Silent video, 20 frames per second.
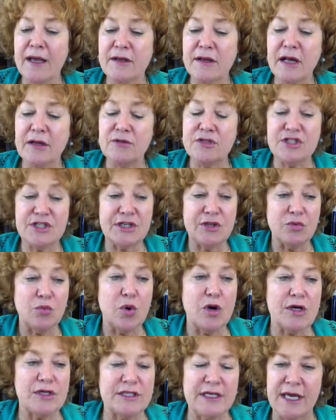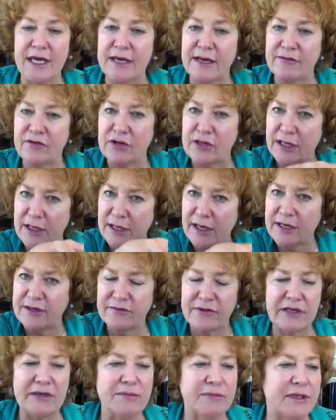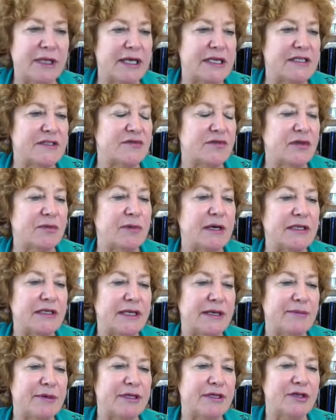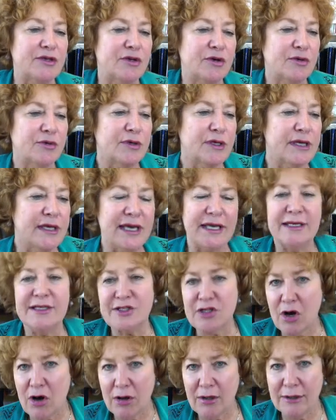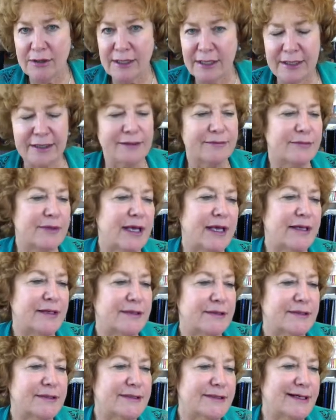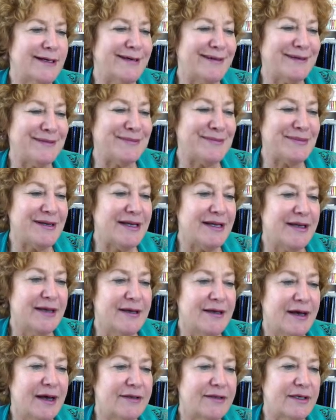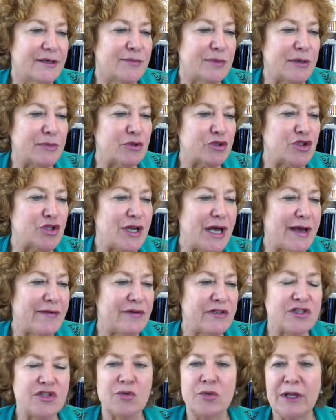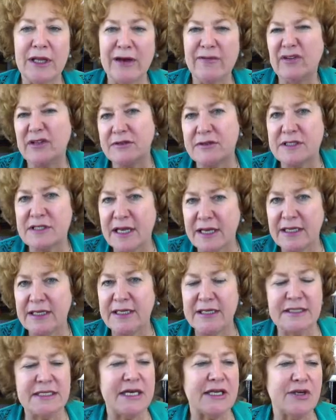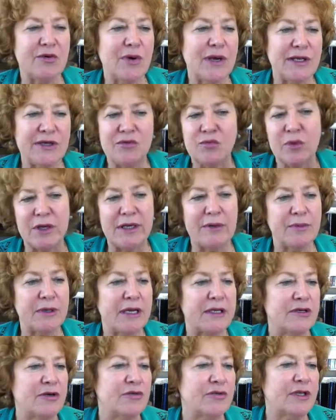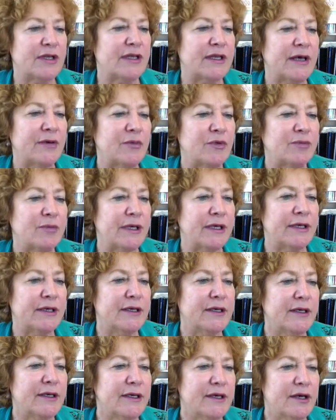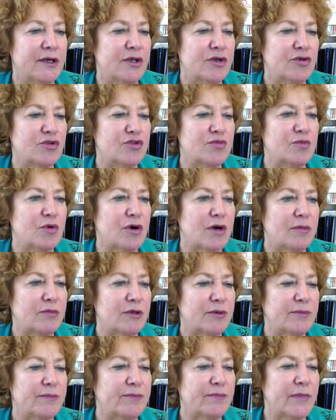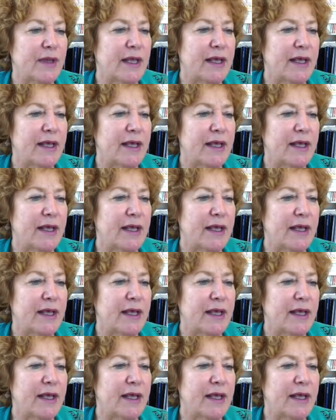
I'll still work to get everything kind of in place for the Monday. But, it is a holiday, and I think people should have it. So we'll have a slightly attenuated week, but I don't think that will be a huge problem.